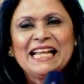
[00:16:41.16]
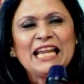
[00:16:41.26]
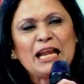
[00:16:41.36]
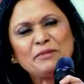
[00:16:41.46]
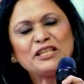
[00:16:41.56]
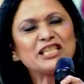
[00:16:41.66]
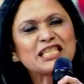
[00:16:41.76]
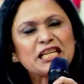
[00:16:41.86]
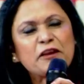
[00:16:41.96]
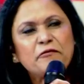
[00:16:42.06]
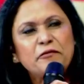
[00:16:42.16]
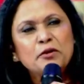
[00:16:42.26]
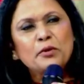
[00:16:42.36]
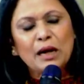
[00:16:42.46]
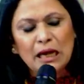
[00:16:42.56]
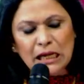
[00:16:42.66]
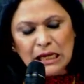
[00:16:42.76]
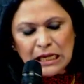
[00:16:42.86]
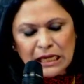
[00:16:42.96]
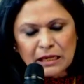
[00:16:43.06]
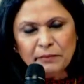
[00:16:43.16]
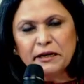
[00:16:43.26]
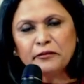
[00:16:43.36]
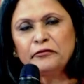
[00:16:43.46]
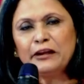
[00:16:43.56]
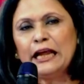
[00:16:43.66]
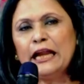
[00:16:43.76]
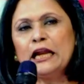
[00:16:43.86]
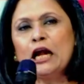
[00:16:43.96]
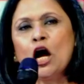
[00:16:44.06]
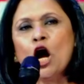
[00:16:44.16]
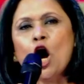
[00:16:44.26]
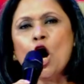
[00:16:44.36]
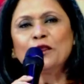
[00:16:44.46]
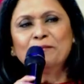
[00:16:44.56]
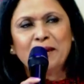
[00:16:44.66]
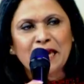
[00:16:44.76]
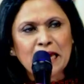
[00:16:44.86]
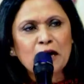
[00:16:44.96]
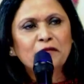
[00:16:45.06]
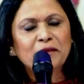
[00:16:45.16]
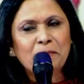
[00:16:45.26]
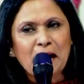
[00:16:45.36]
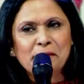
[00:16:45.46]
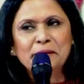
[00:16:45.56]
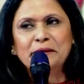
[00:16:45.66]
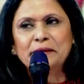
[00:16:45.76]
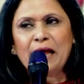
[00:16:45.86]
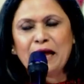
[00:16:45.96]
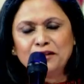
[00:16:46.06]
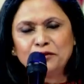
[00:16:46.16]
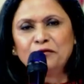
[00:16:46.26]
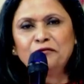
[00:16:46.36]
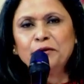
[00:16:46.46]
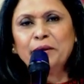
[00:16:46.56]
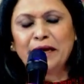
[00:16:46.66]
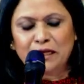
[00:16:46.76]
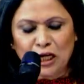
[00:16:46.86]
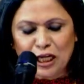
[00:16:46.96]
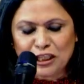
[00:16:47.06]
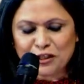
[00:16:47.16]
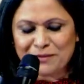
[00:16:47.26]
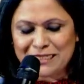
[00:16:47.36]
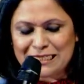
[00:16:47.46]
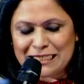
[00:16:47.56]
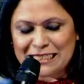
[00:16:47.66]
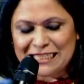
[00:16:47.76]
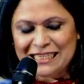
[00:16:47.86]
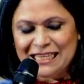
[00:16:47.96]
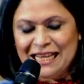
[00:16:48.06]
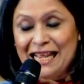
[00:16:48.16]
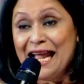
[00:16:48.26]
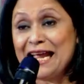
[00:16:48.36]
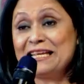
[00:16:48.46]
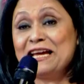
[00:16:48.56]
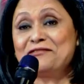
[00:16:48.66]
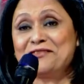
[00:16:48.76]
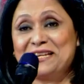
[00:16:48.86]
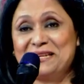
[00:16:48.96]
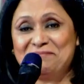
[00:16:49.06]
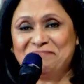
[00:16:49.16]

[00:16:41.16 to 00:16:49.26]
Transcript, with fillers: Let me just give you a little bit of fill-in on the making of the Bible and do a few acknowledgements and get ready.